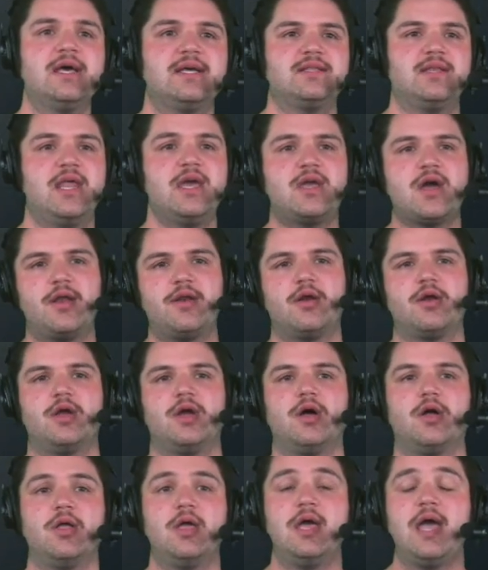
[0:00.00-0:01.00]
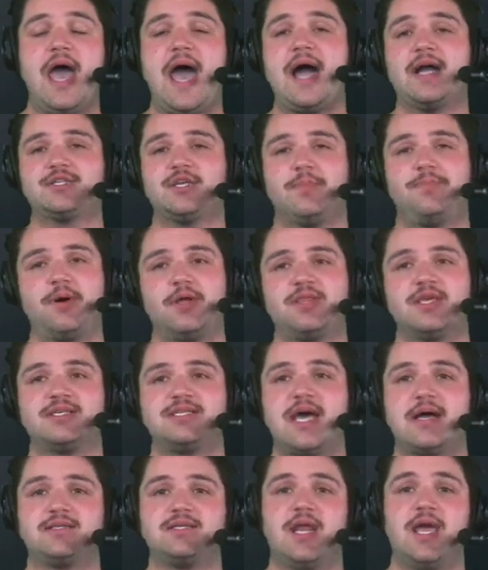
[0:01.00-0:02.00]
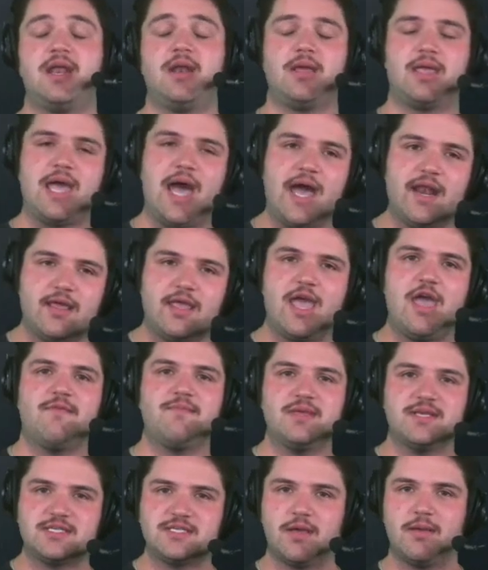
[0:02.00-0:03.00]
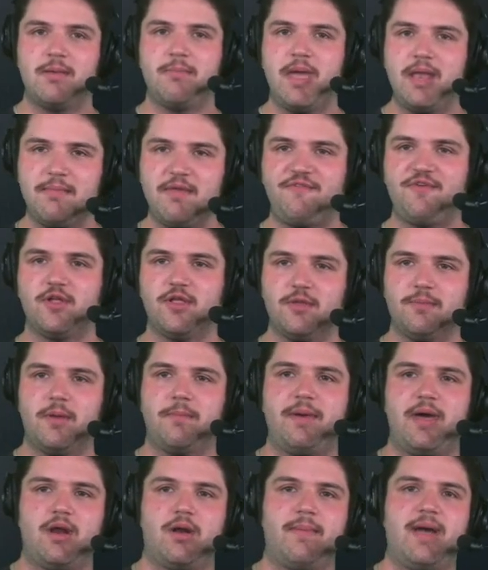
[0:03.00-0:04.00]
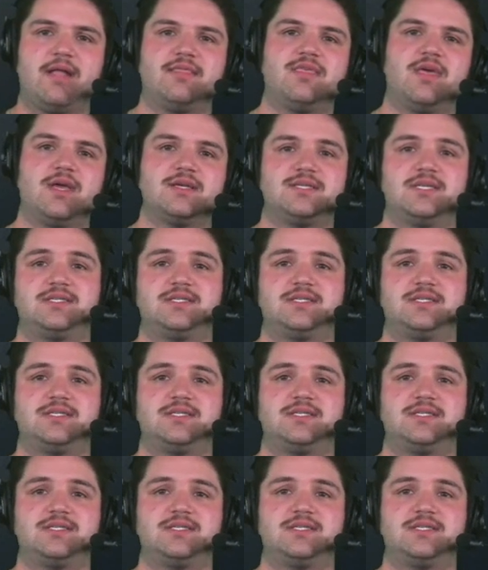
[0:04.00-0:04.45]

Nick Underhill actually put this out today, and it kind of it made me feel a little bit better about things.